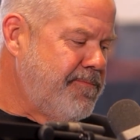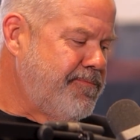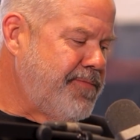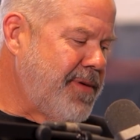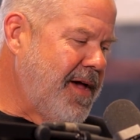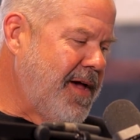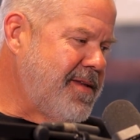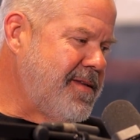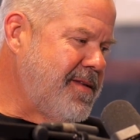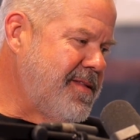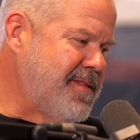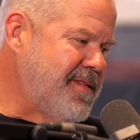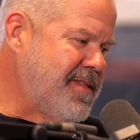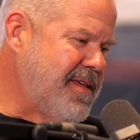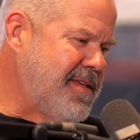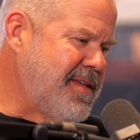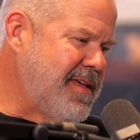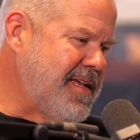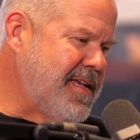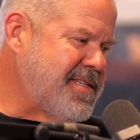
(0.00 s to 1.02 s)
But
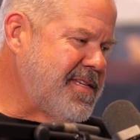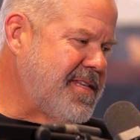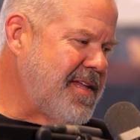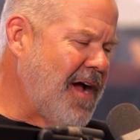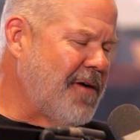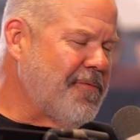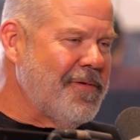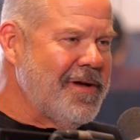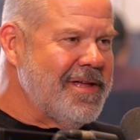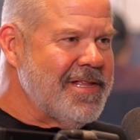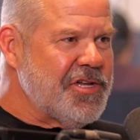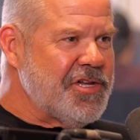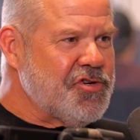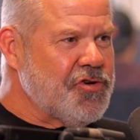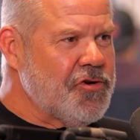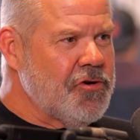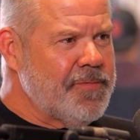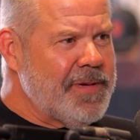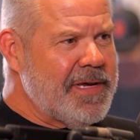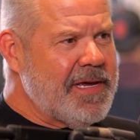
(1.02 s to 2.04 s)
it's not really
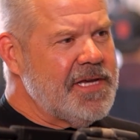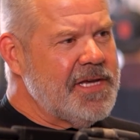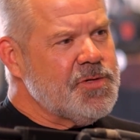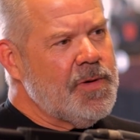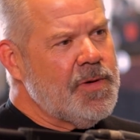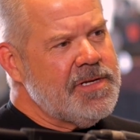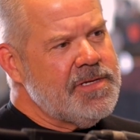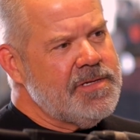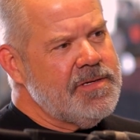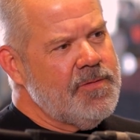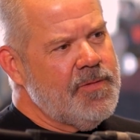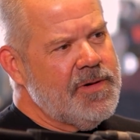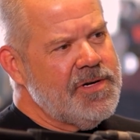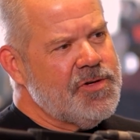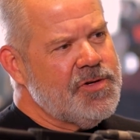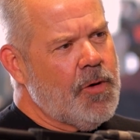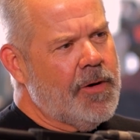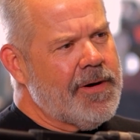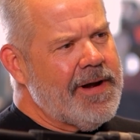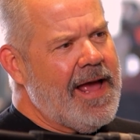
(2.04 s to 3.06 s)
true, because when
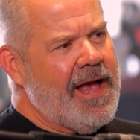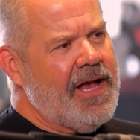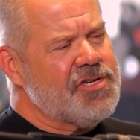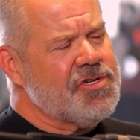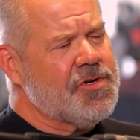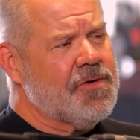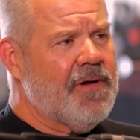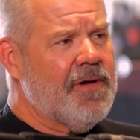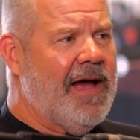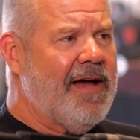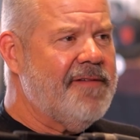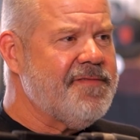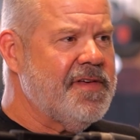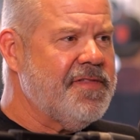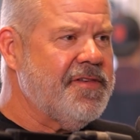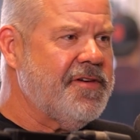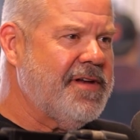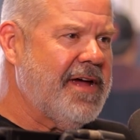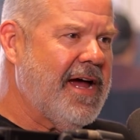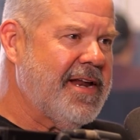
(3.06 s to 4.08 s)
DoorDash arrived in
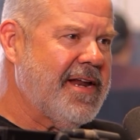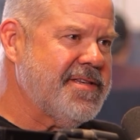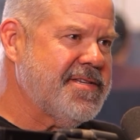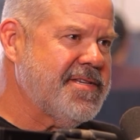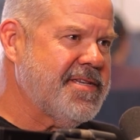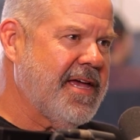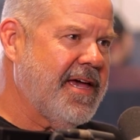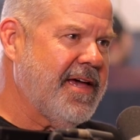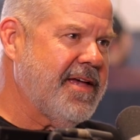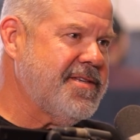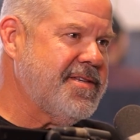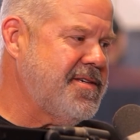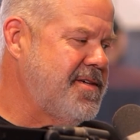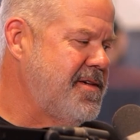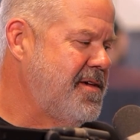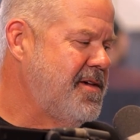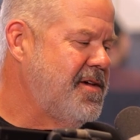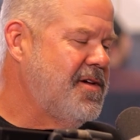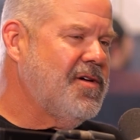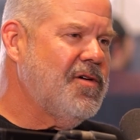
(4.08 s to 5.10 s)
the United States,